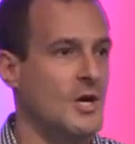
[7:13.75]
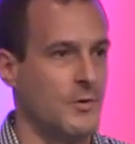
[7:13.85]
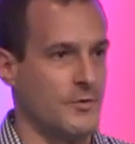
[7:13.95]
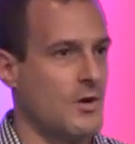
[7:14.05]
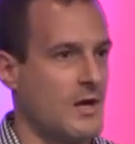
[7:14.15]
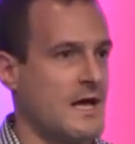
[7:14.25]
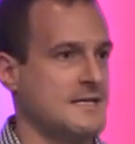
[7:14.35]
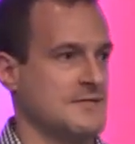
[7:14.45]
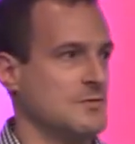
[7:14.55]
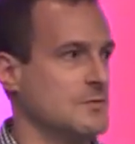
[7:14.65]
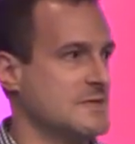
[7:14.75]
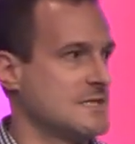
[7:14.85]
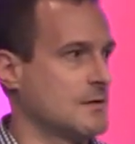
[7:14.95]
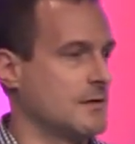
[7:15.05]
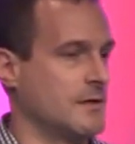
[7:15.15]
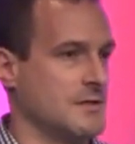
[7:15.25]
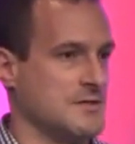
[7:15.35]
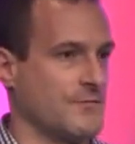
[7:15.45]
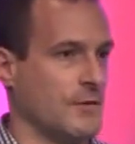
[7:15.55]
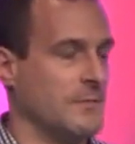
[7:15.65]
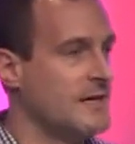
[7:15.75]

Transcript: with all kinds of new materials from